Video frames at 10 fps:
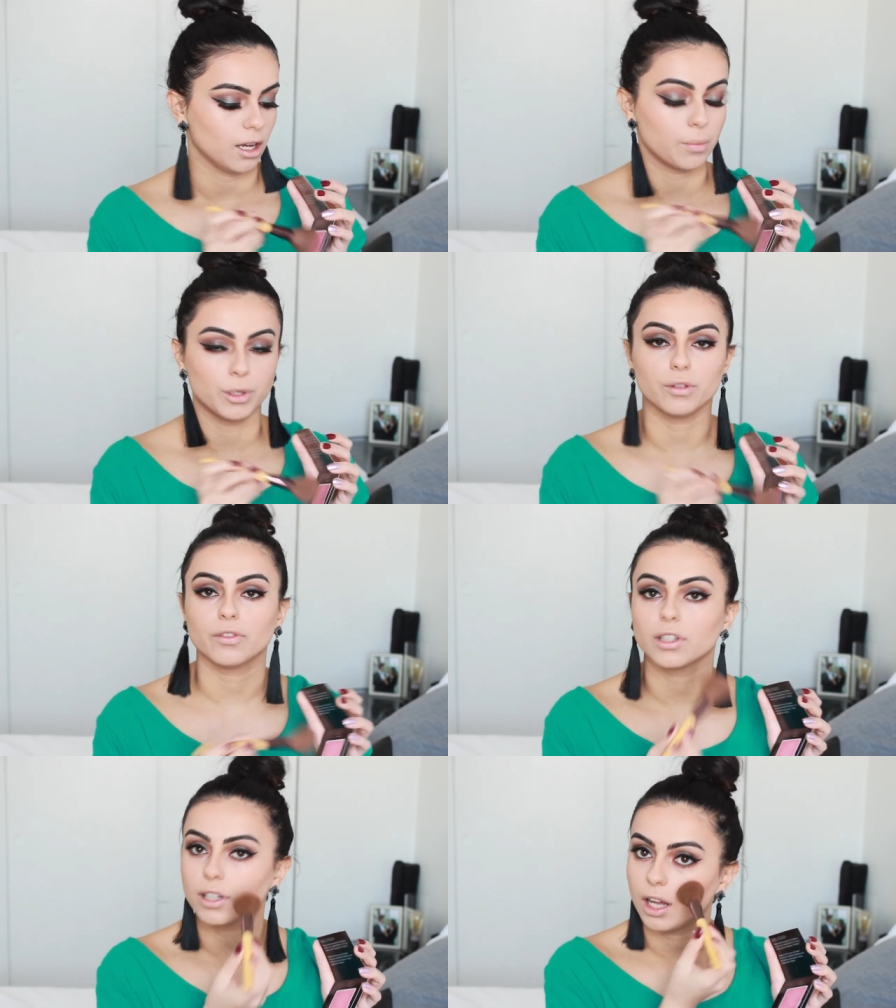a
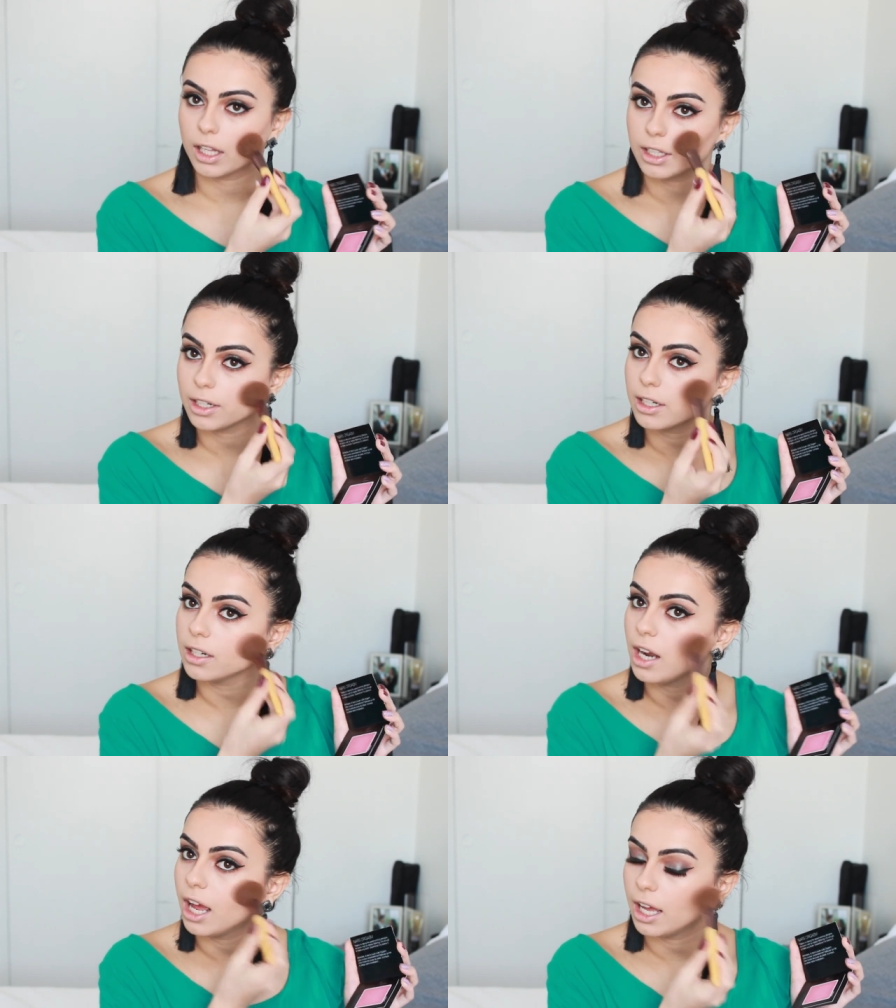beautiful
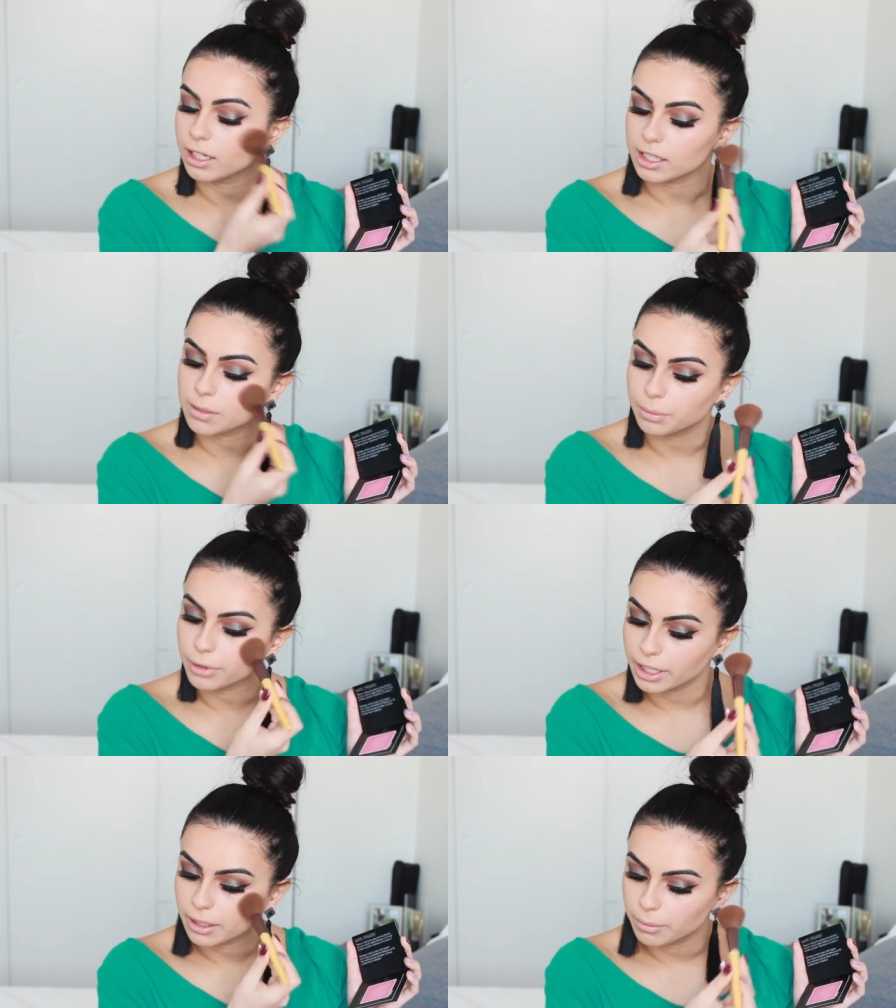color, and
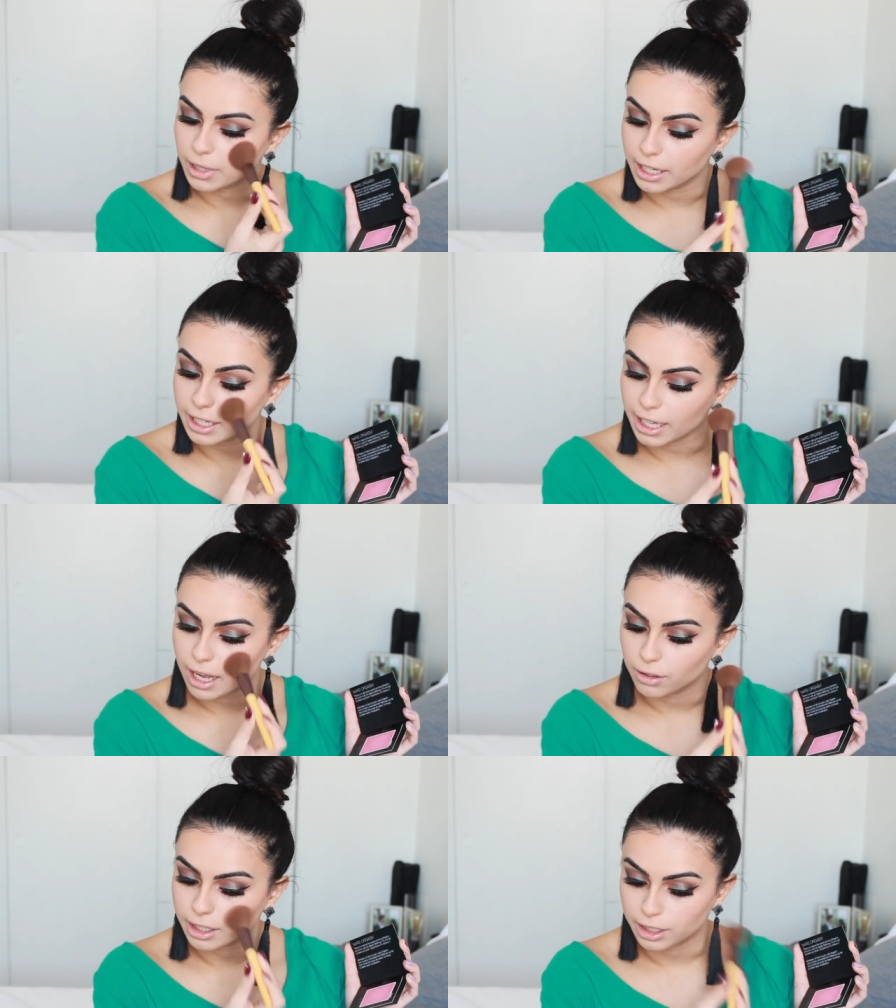it's blending
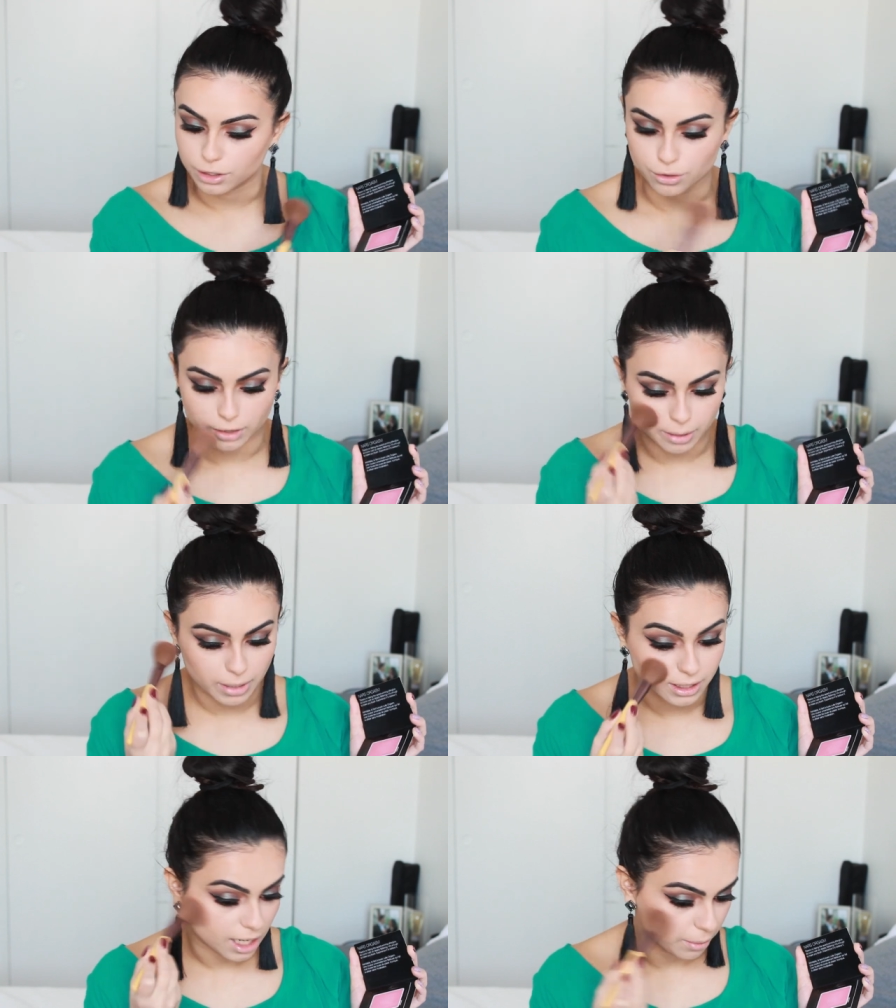out like a dream
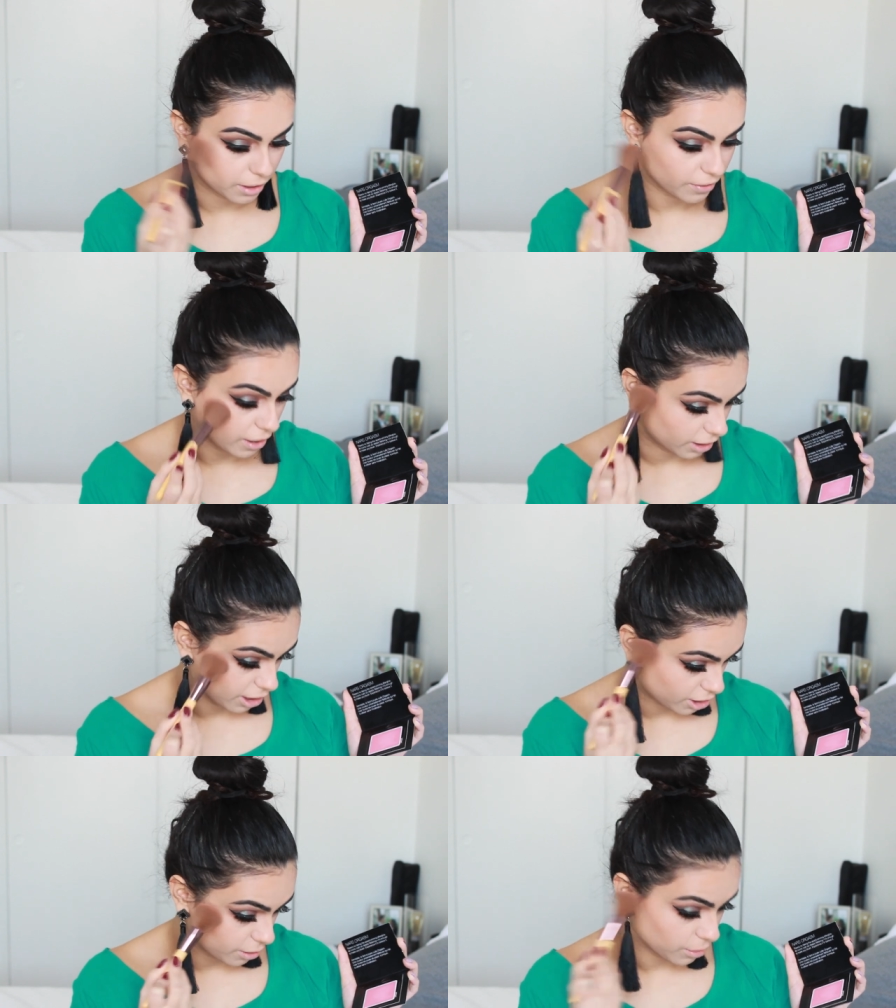on top of the
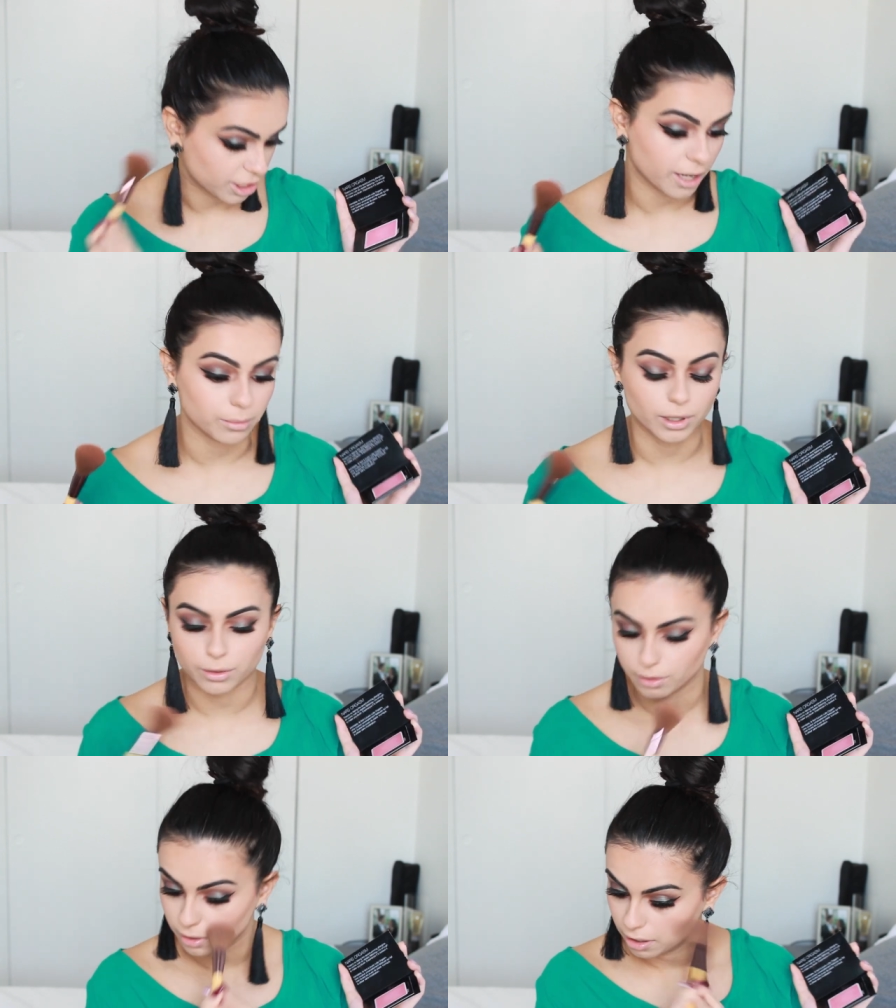foundation, which I'm,
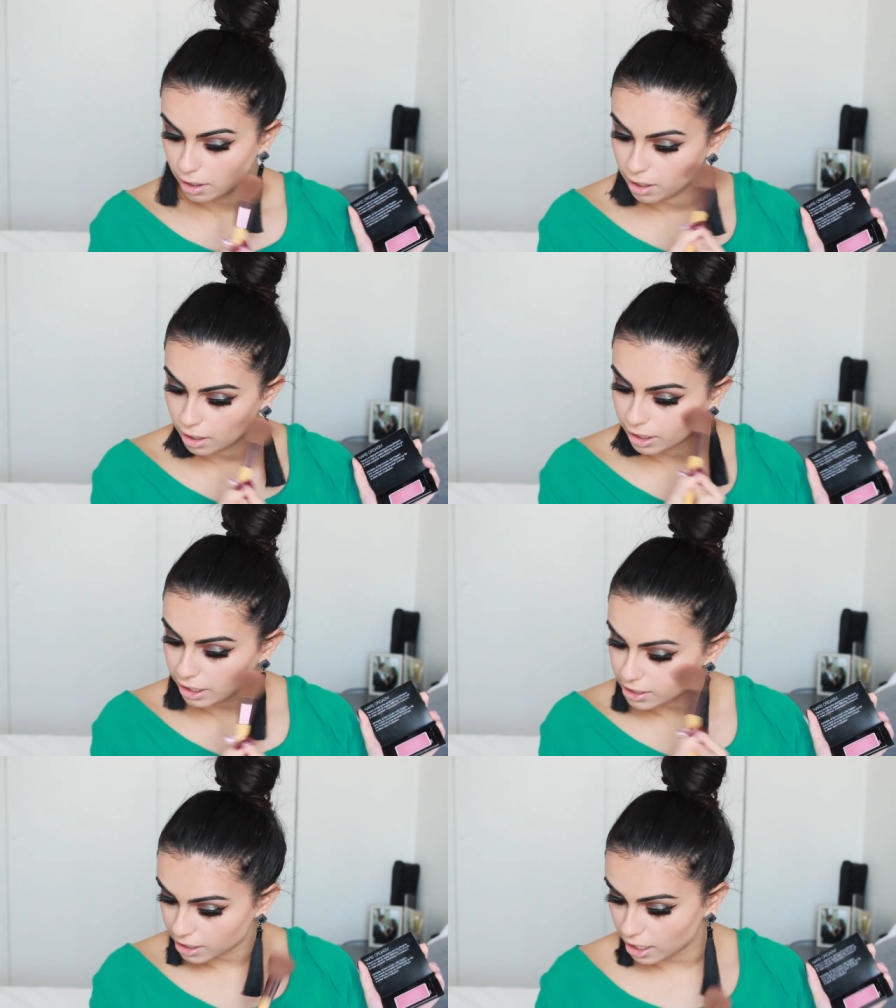like
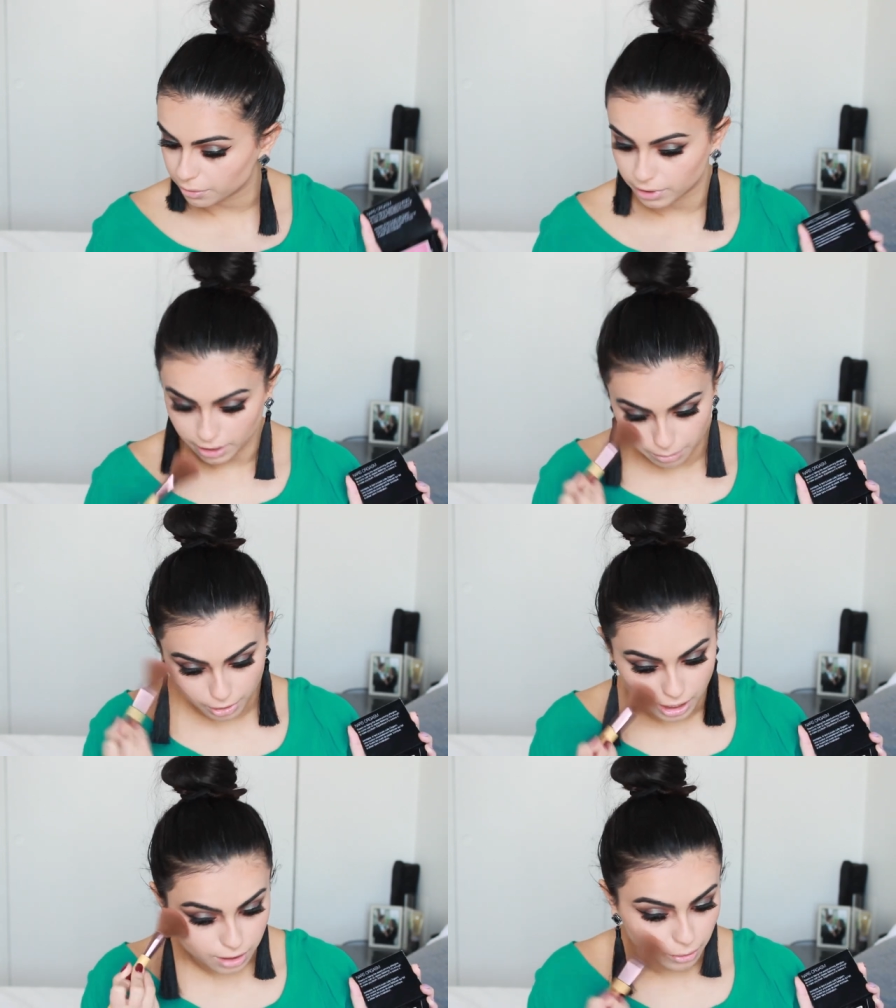I said, really
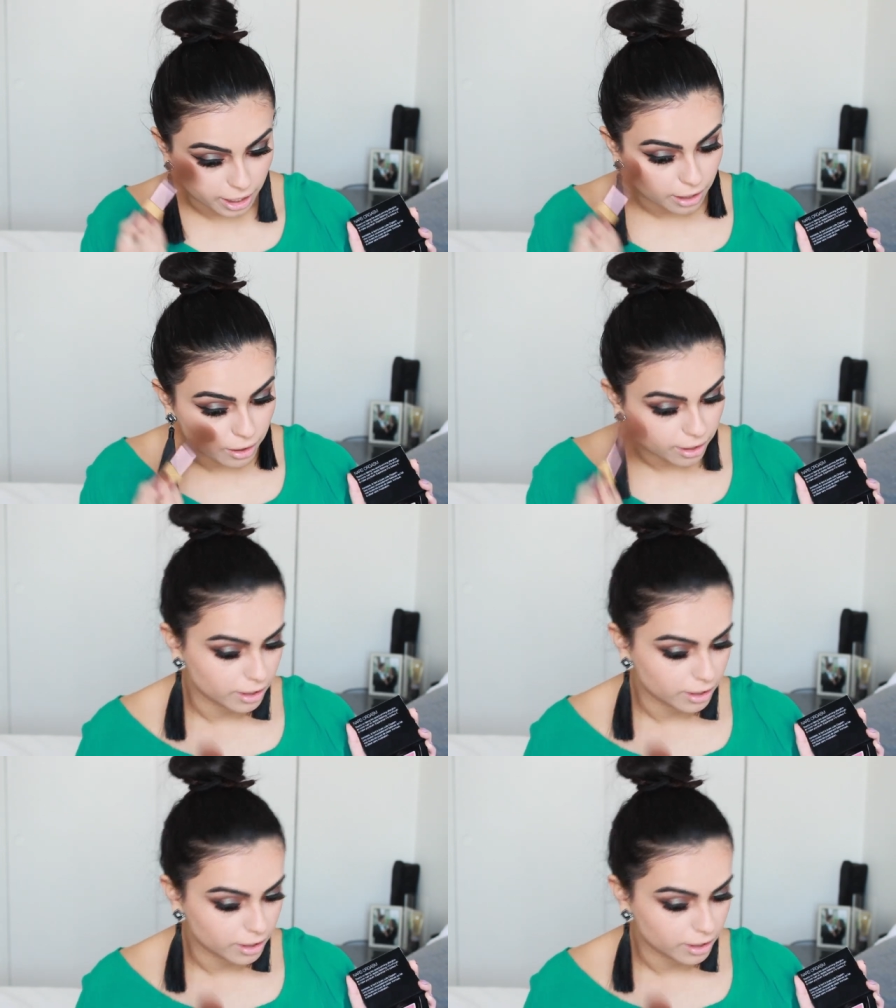impressed with.